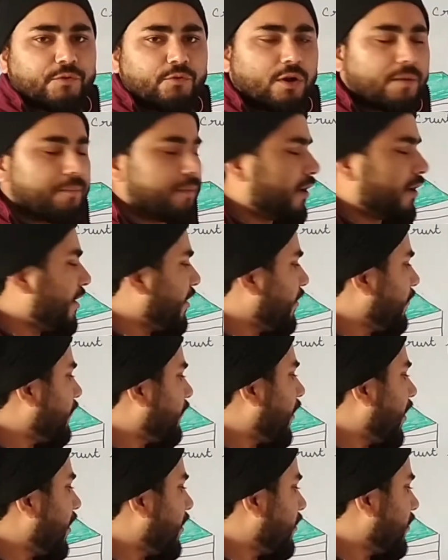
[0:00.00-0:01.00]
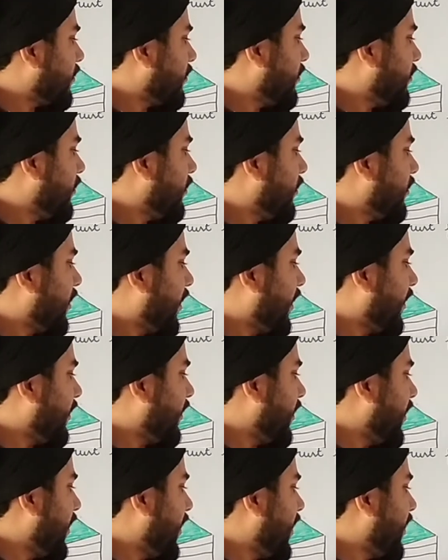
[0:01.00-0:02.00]
you are burning fire,
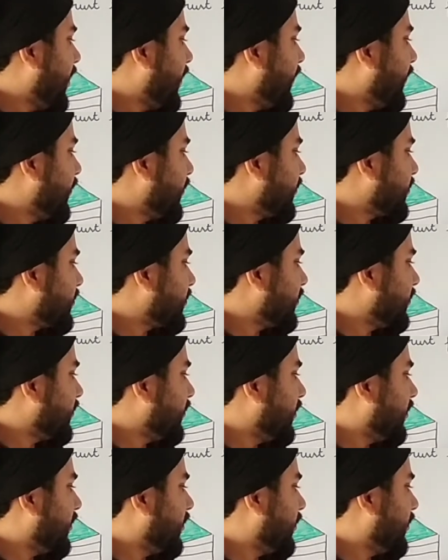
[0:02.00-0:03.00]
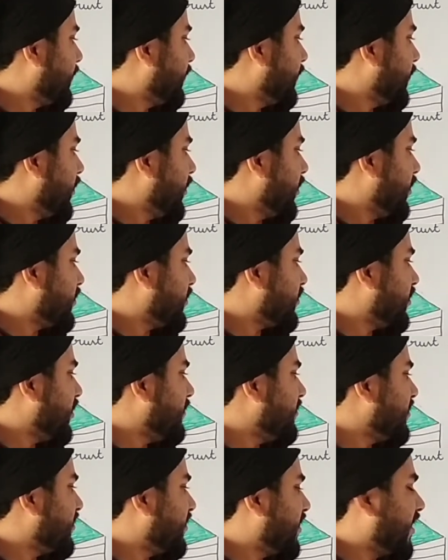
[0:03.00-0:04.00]
right, and in this the
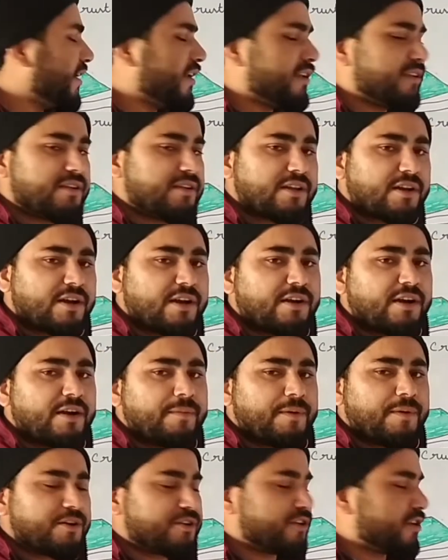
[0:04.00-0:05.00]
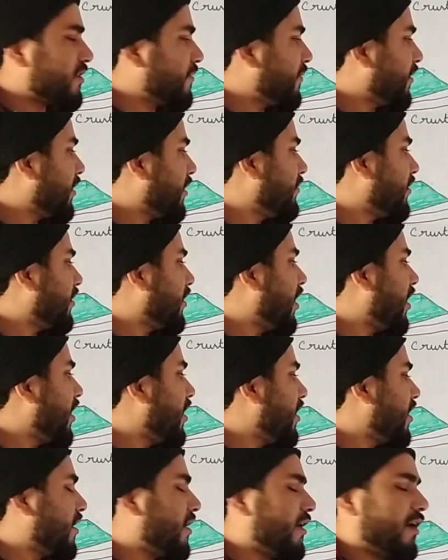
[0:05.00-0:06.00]
steam is getting generated, pressure is becoming
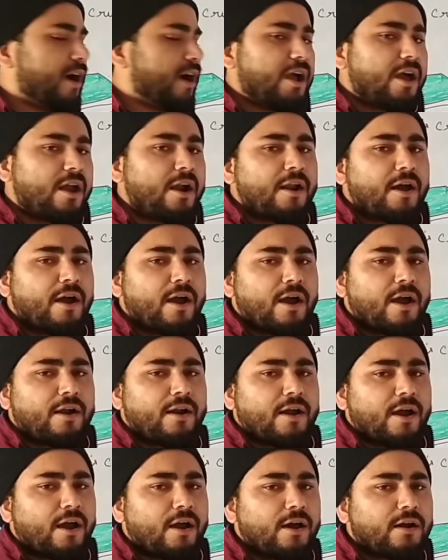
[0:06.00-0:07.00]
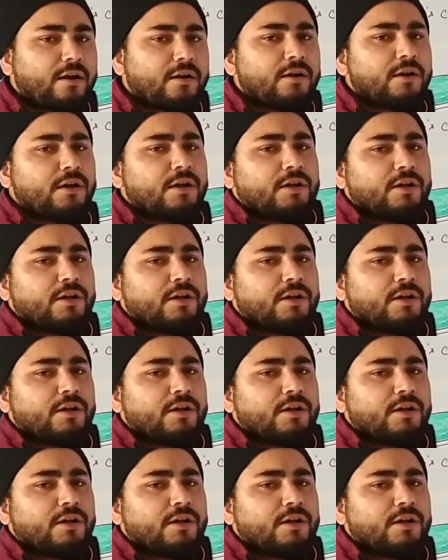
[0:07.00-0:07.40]
higher and higher and higher and higher,